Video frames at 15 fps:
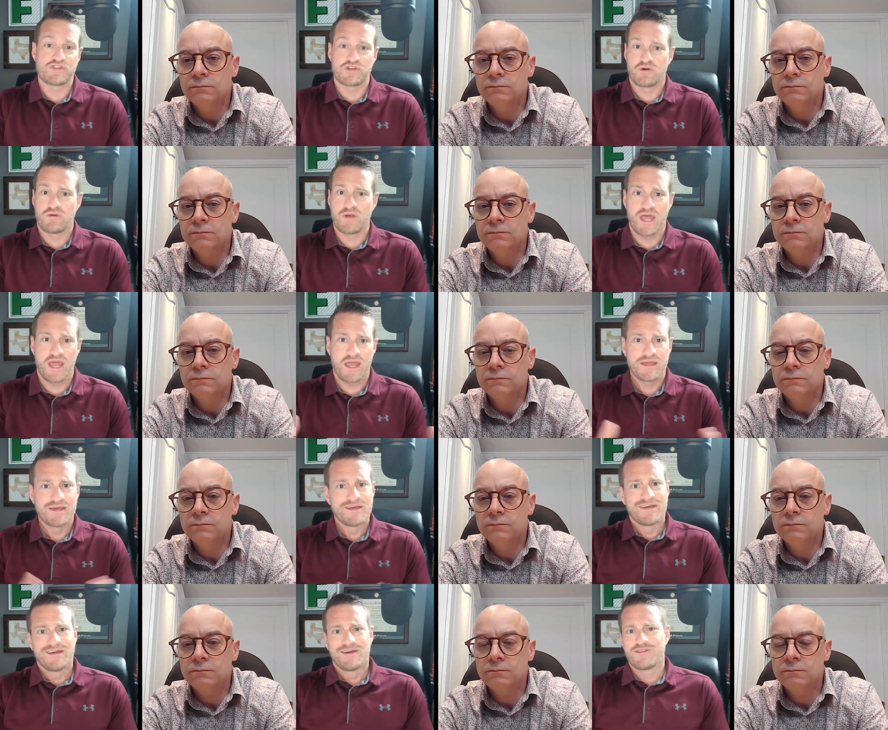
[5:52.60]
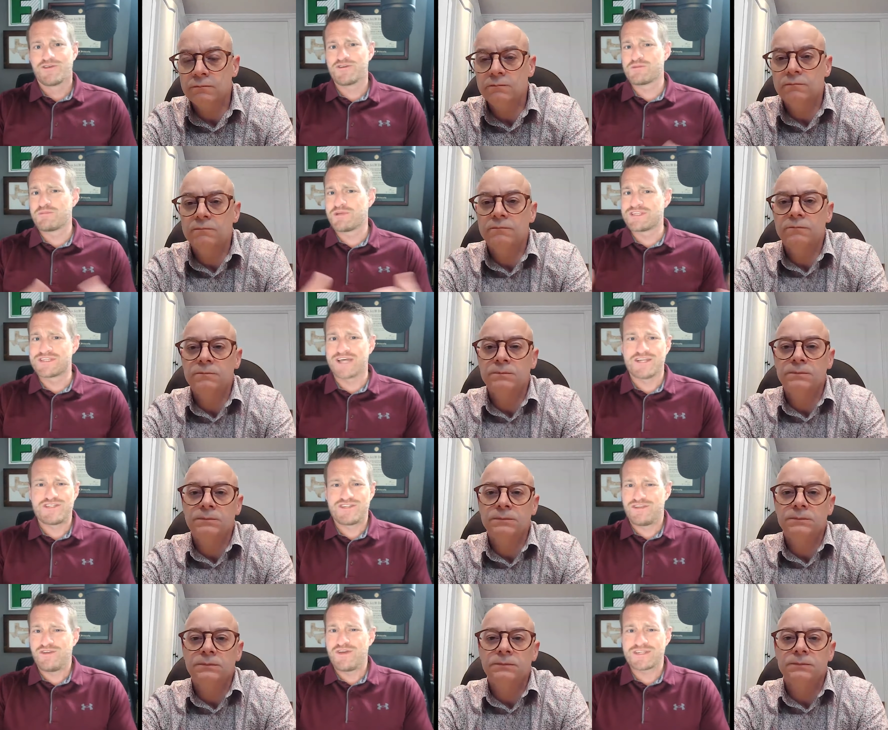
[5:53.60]
Speaker 1: a sensor array. Those have been
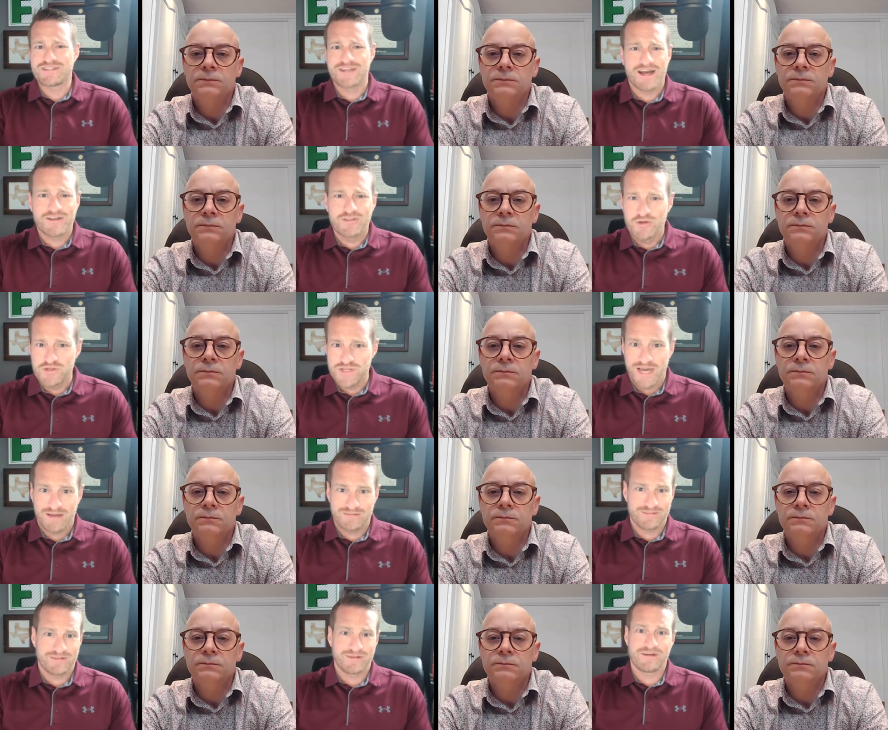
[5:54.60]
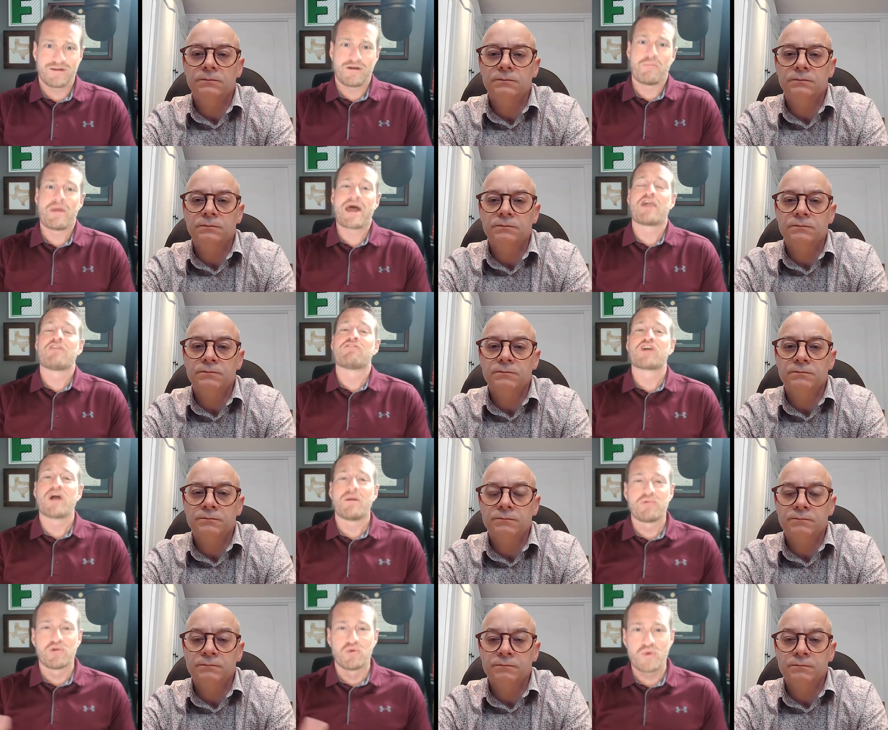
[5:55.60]
designed. You guys knocked those out in a, a matter of
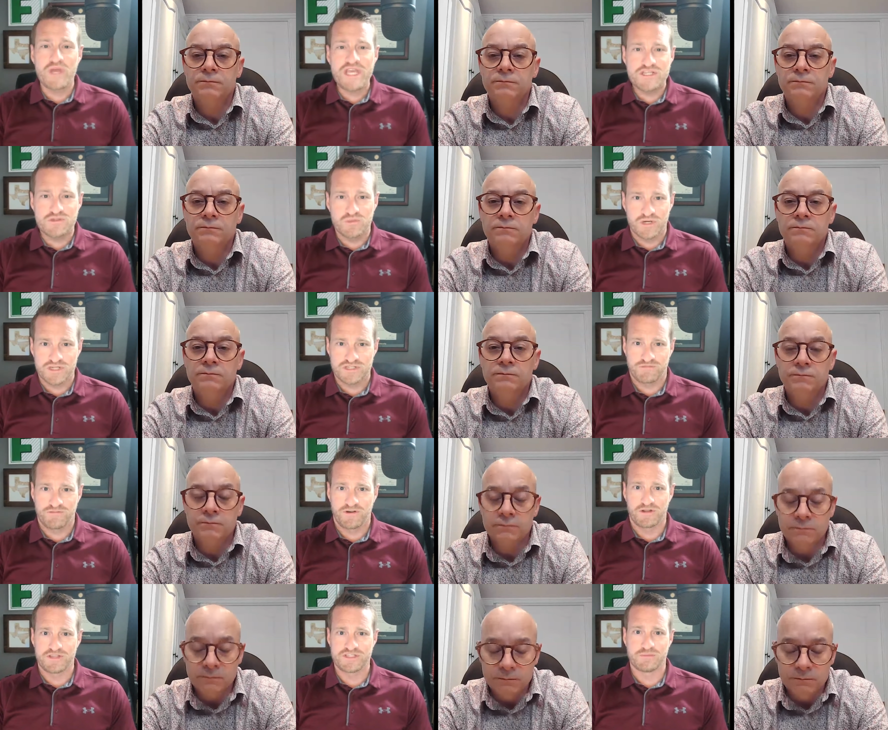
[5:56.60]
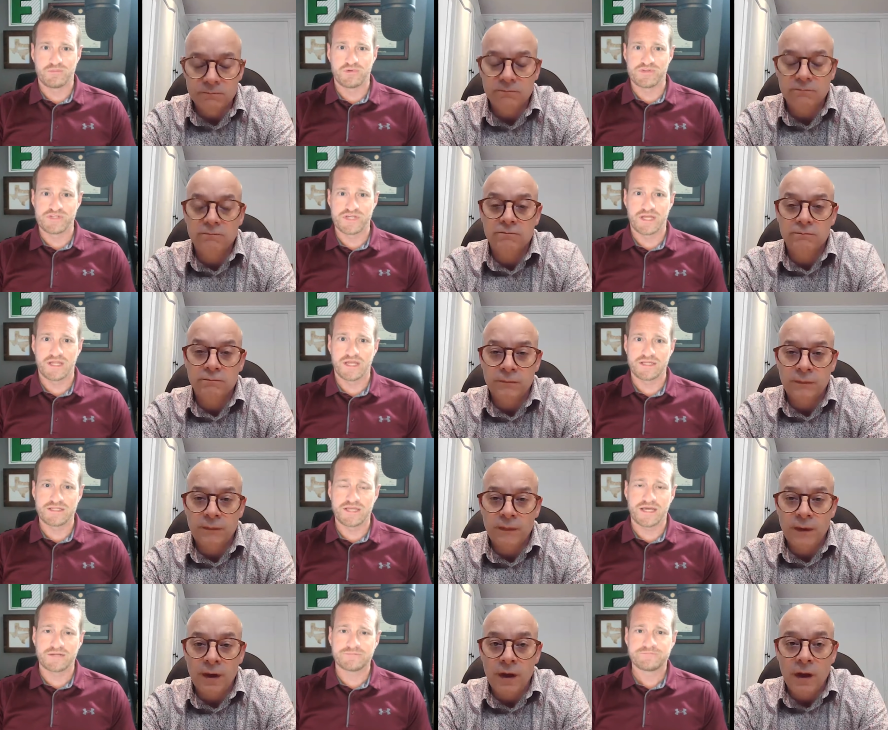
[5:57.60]
a couple of weeks when it's a fairly simple design
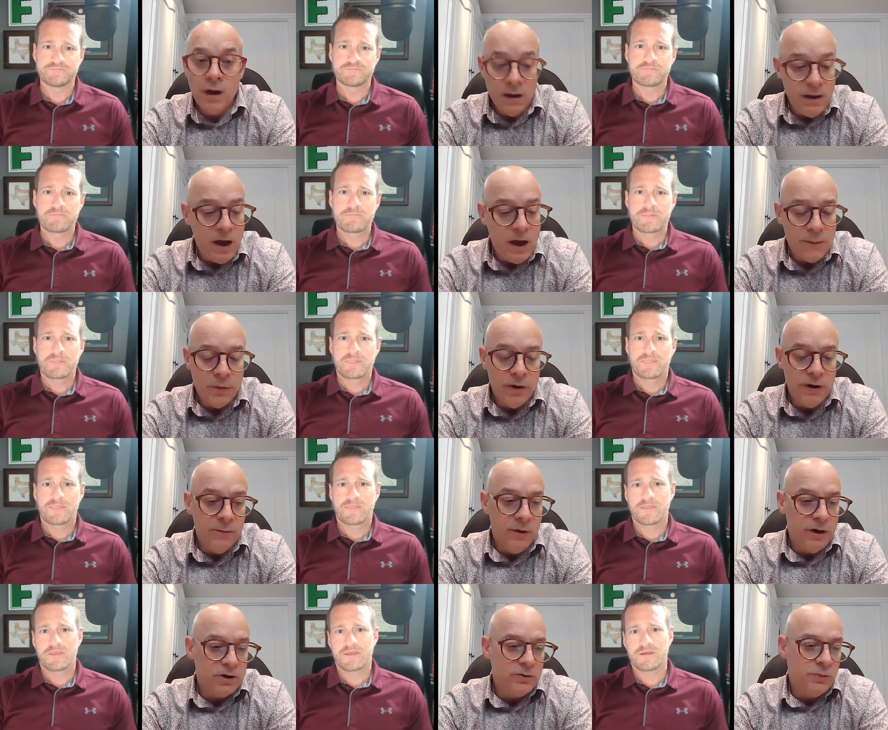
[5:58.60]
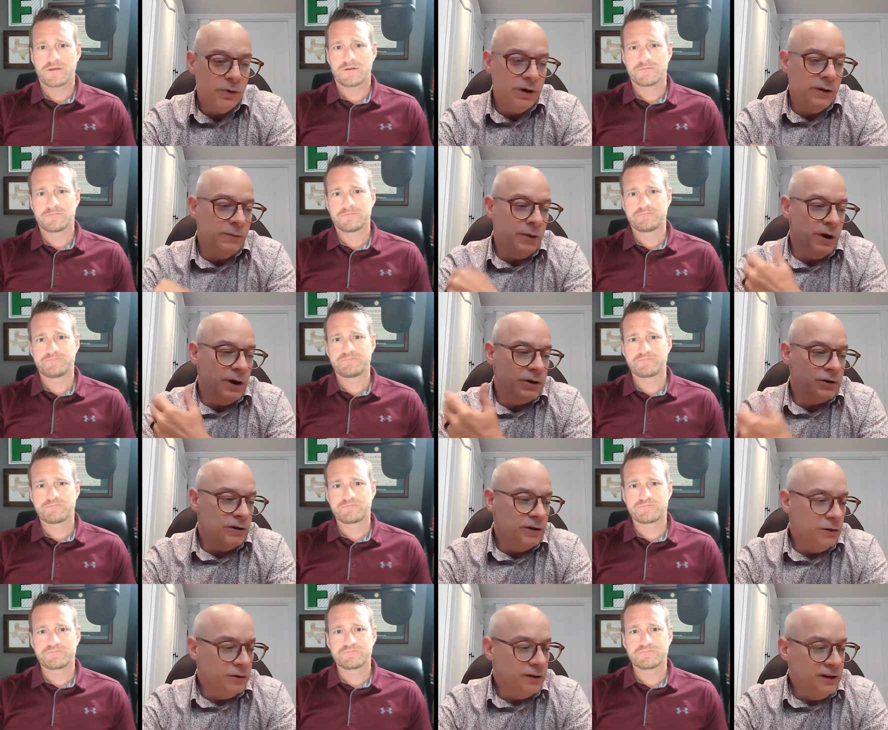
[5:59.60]
like
Speaker 2: that. Yeah, pretty much, pretty much. You
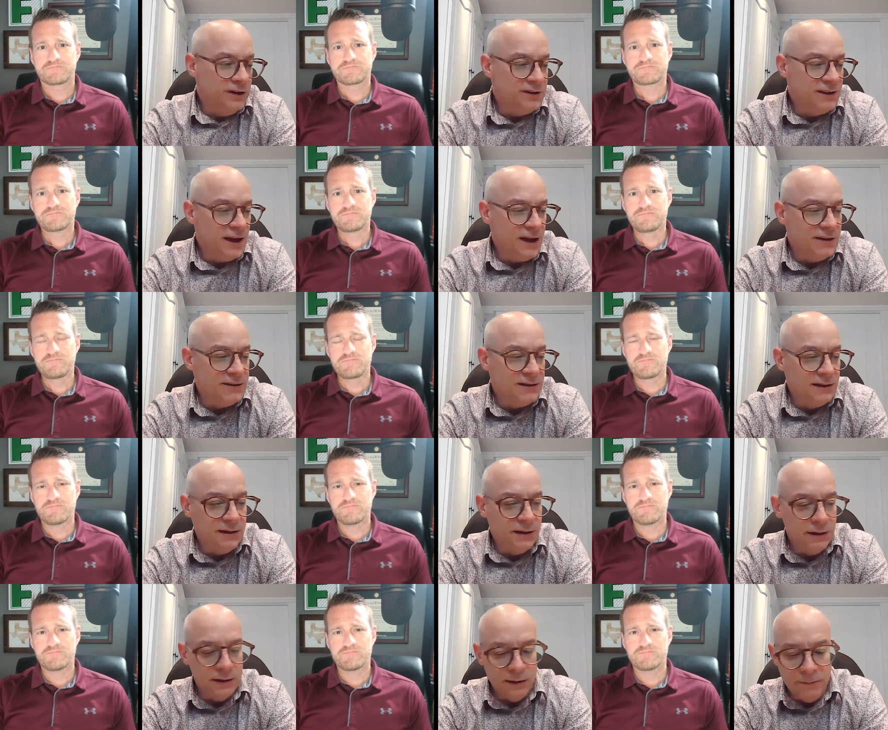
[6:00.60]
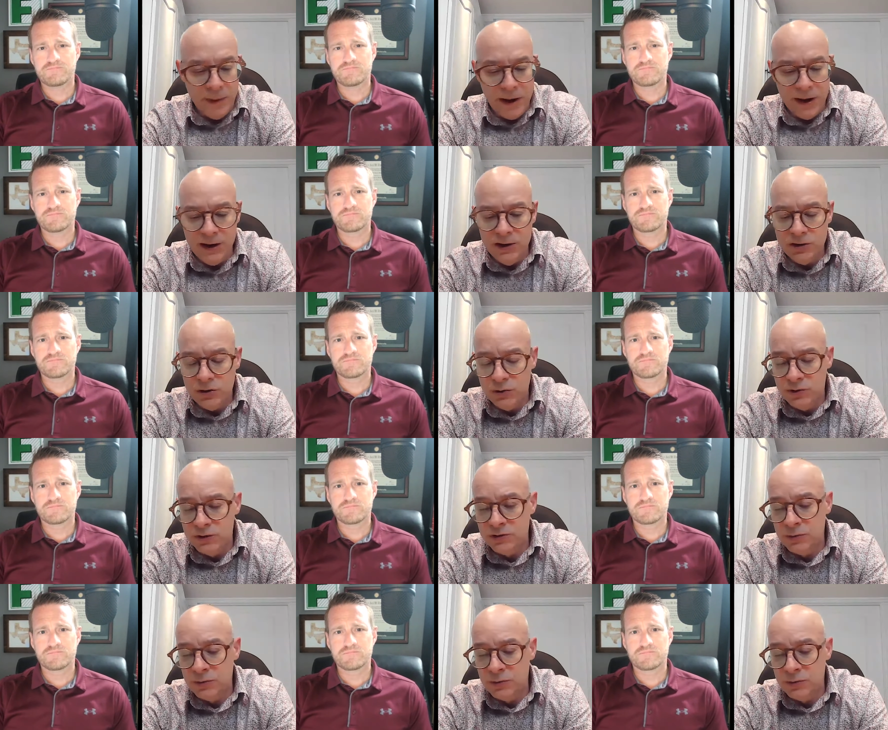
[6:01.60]
know, these days the, the, the main issue is